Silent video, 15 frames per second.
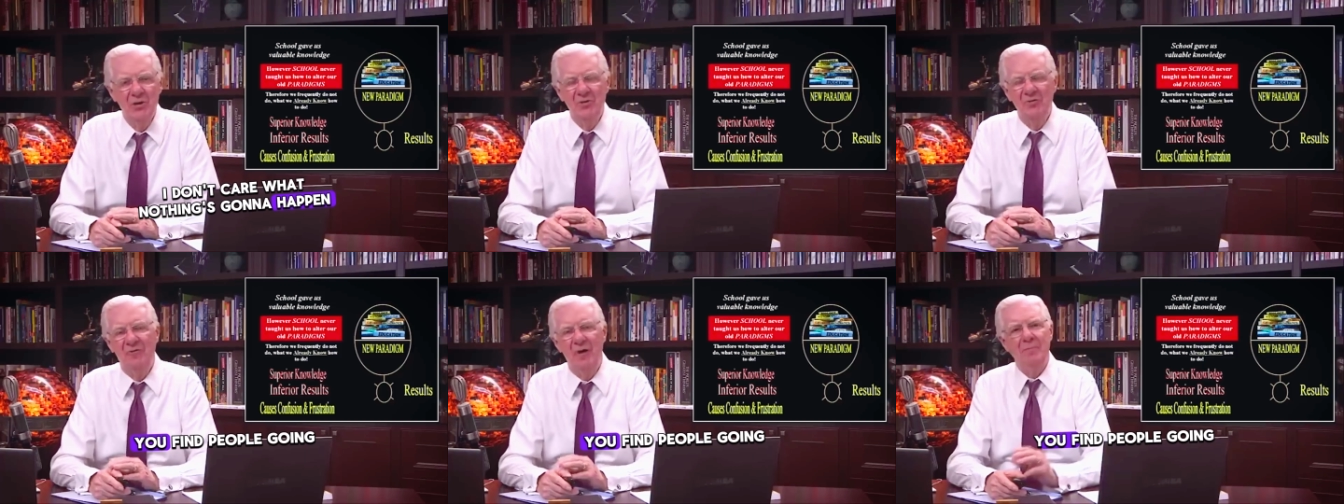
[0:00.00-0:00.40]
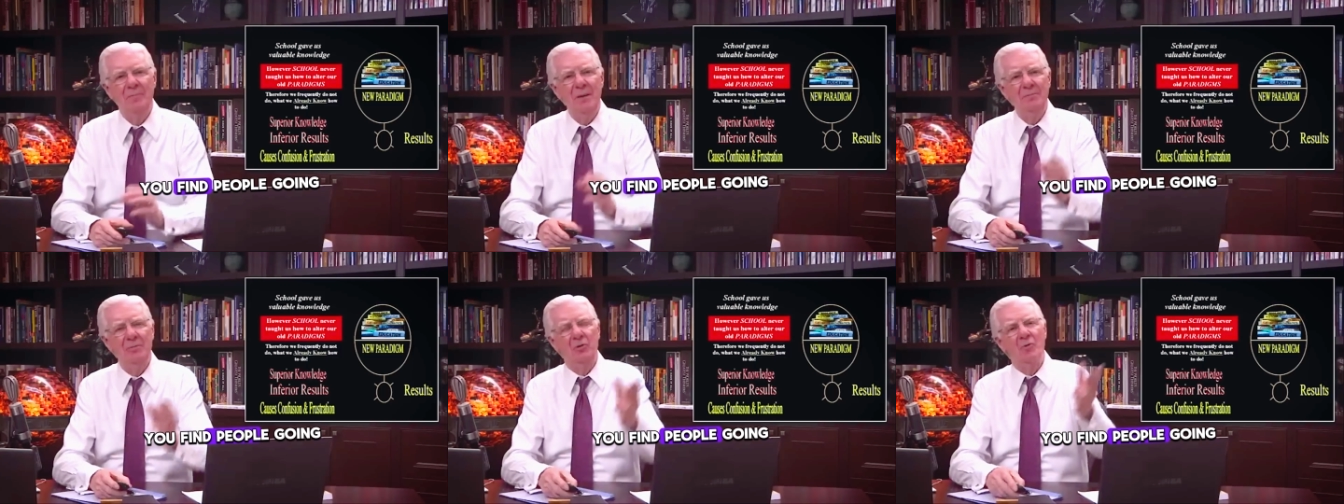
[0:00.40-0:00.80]
You'll find
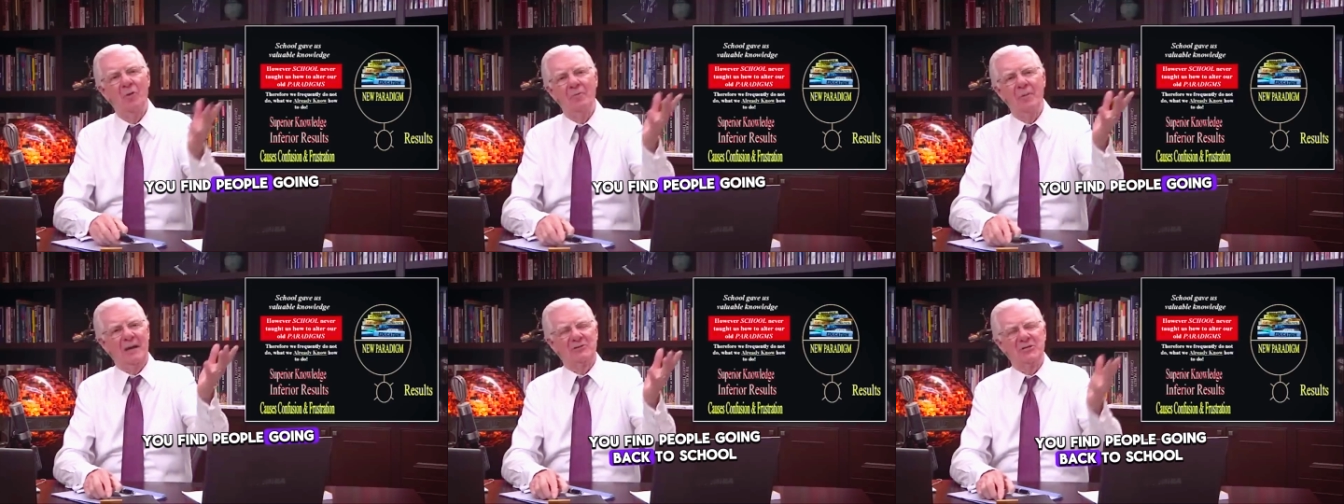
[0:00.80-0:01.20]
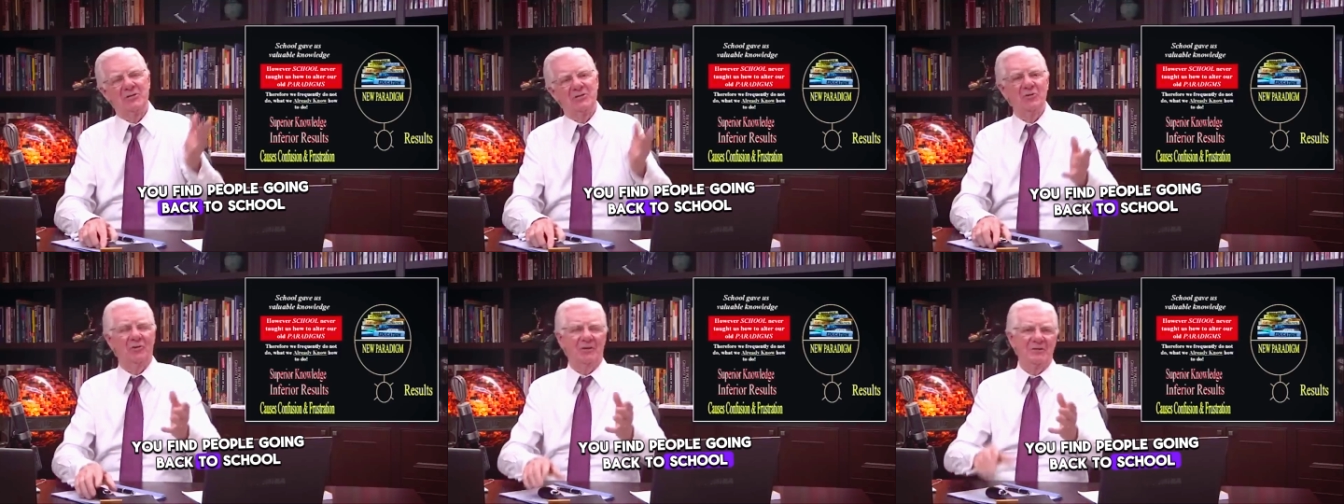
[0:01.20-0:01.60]
people going back to
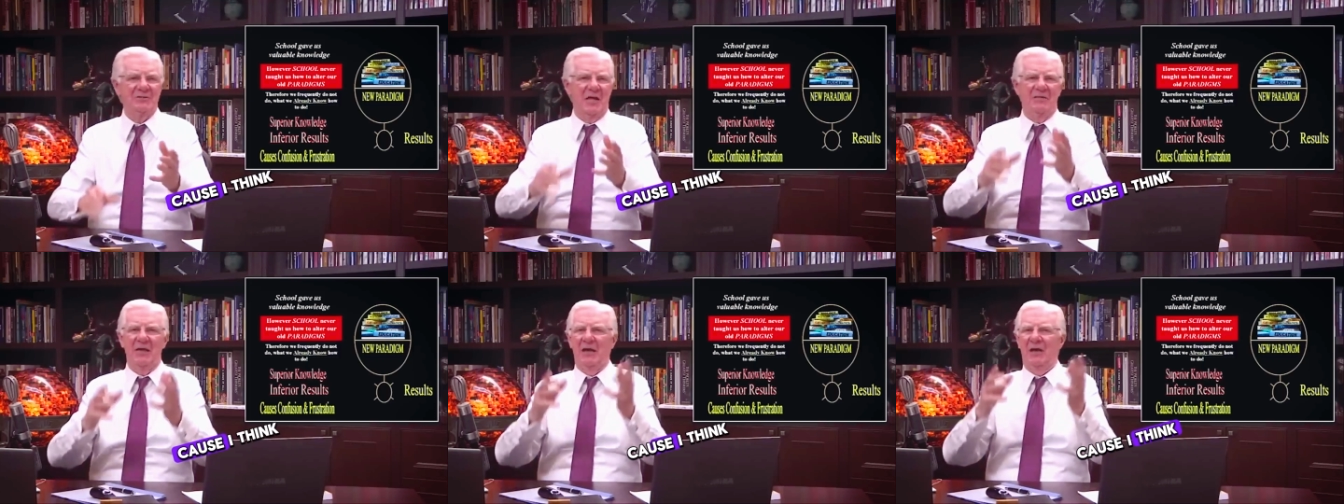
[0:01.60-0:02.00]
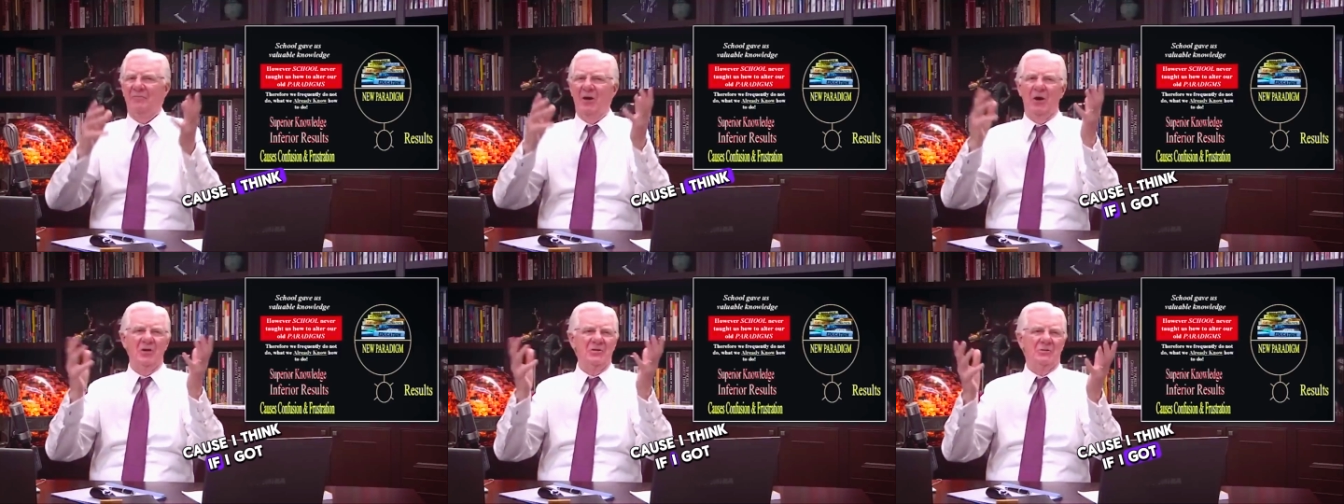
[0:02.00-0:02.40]
school because they think
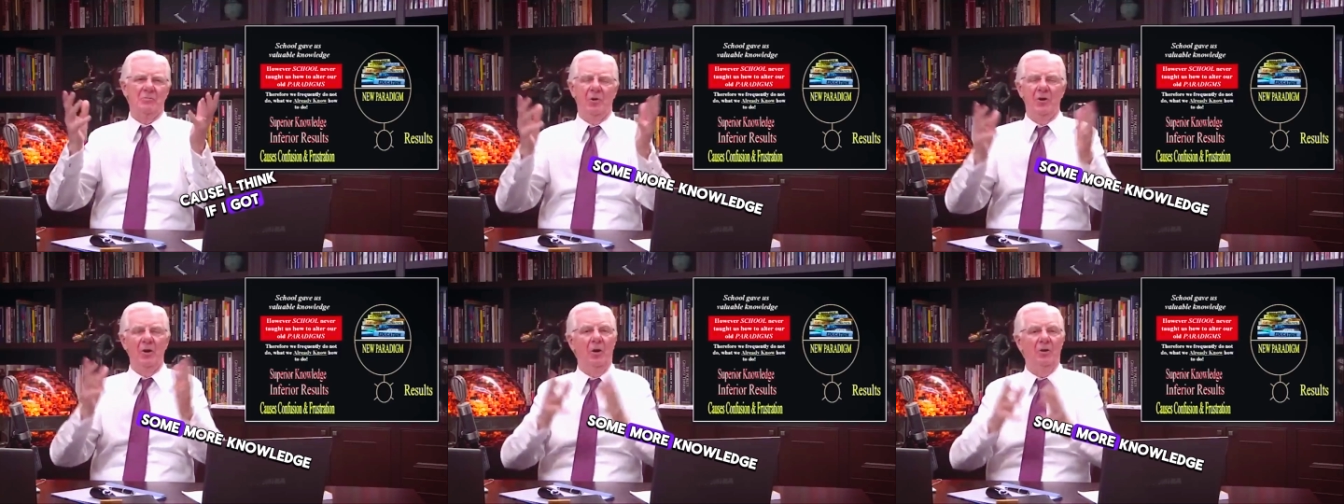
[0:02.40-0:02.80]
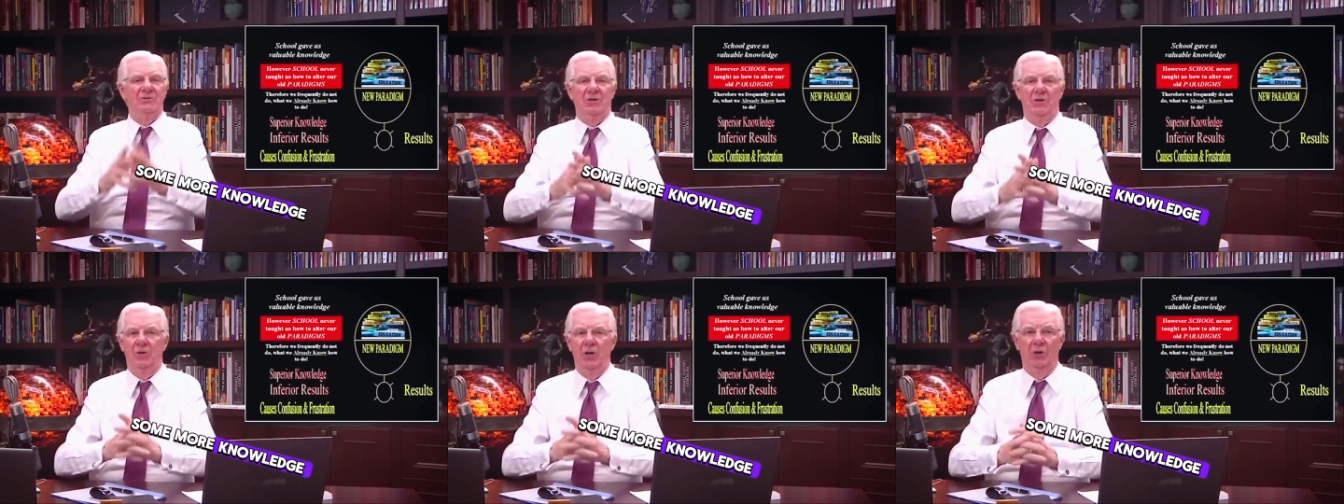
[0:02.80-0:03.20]
if I got some more
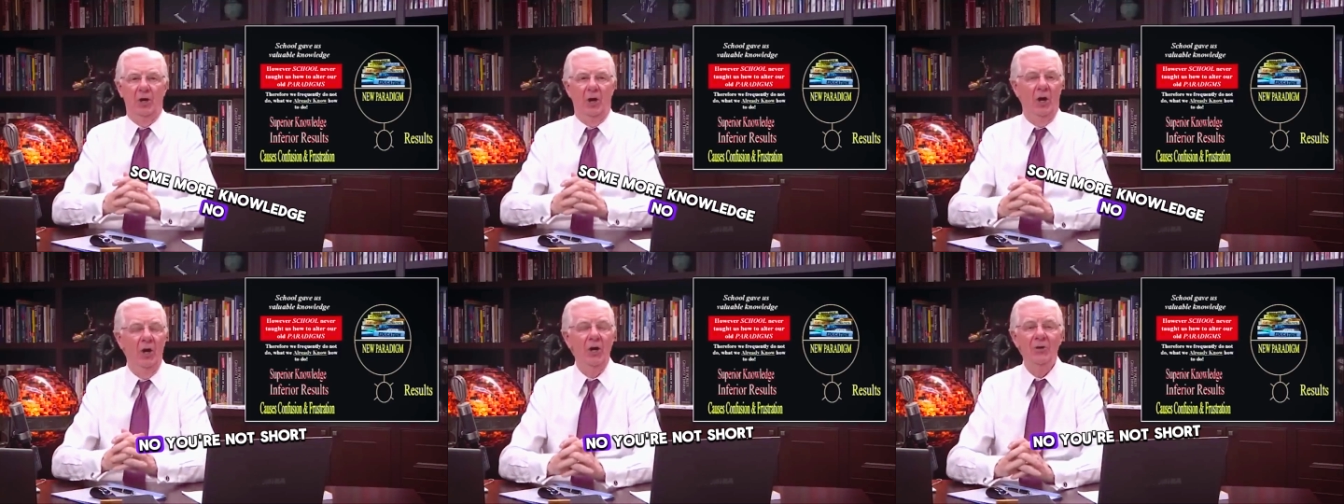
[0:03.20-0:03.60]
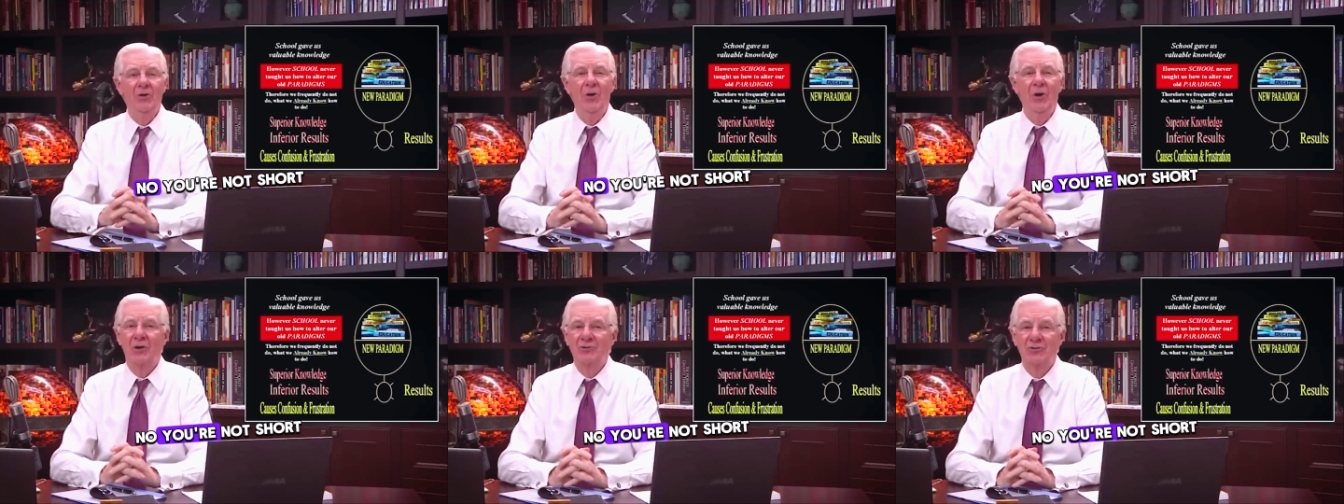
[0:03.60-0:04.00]
knowledge. No, no,
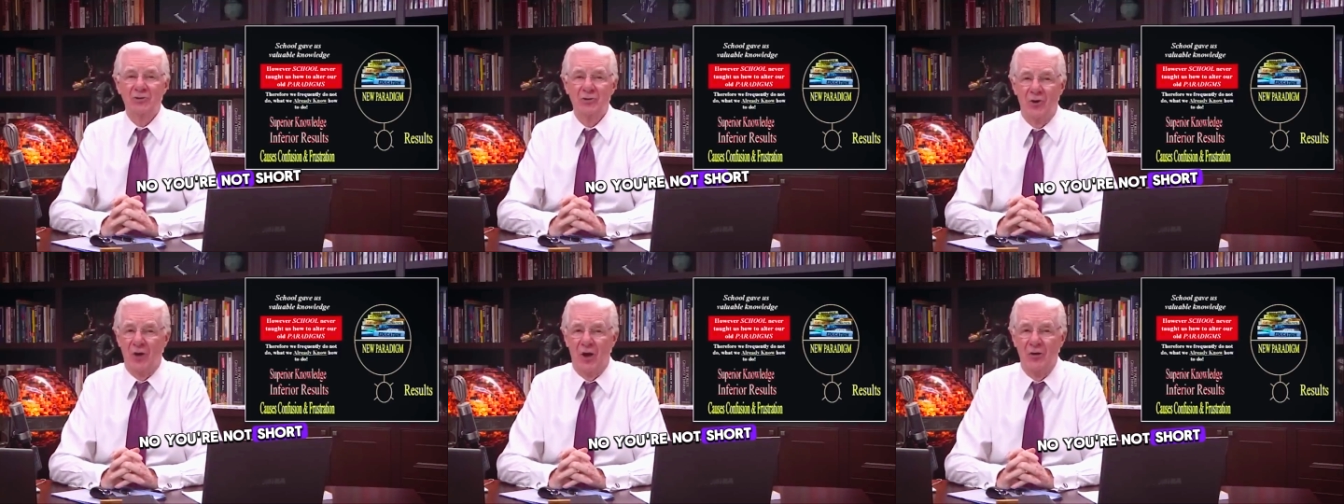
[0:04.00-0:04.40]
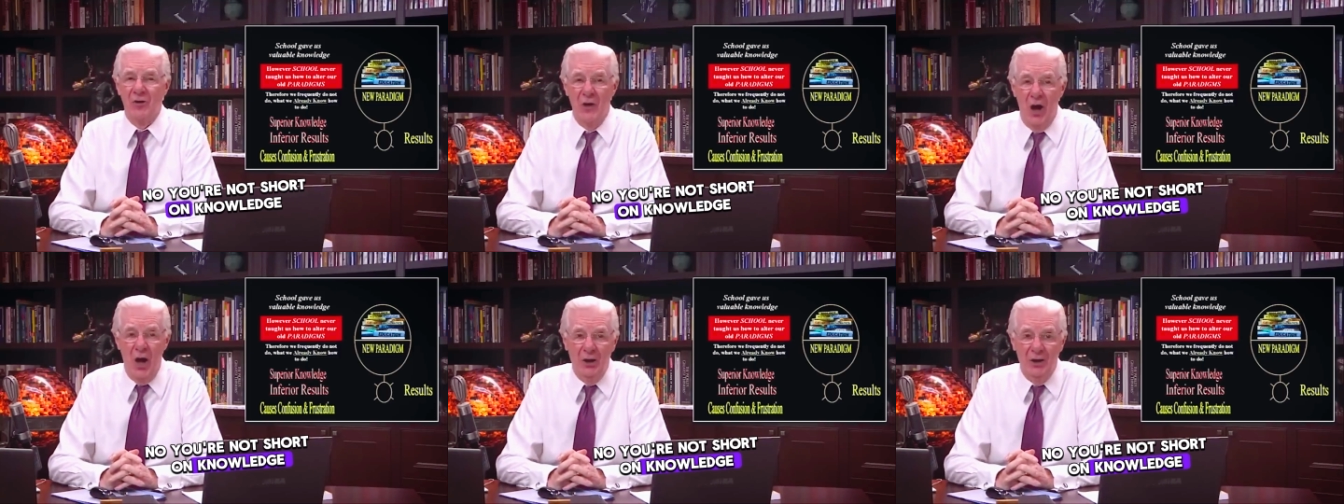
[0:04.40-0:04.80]
you're not short
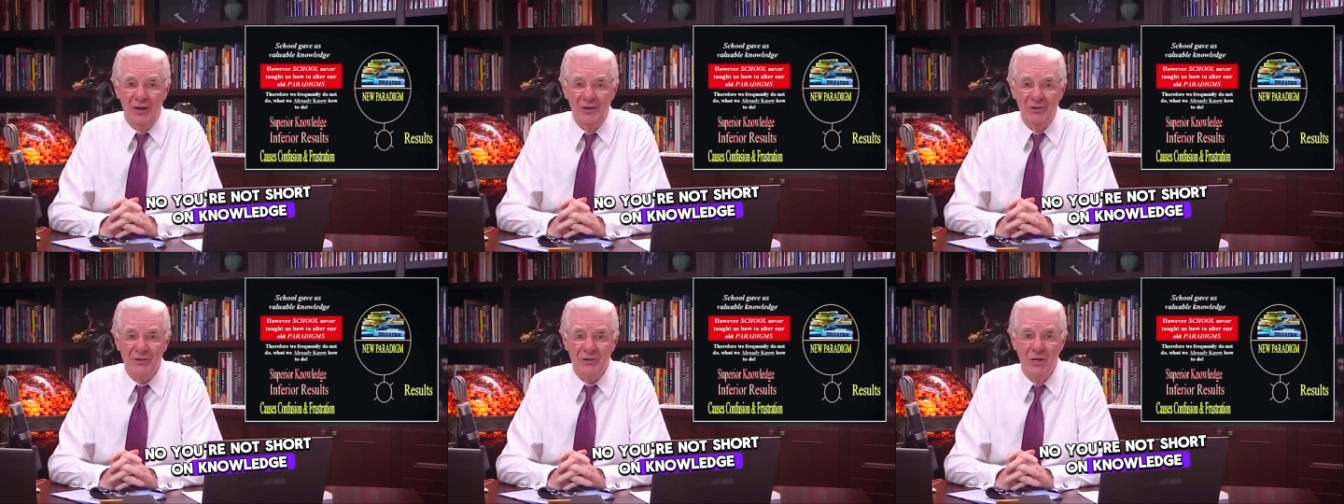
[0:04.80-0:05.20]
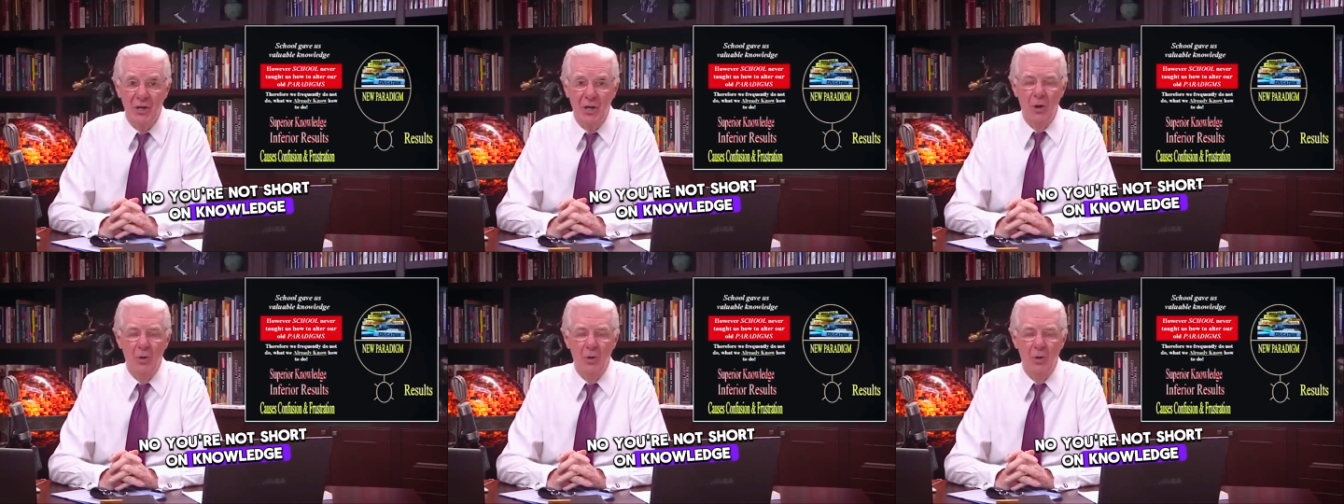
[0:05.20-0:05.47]
on knowledge.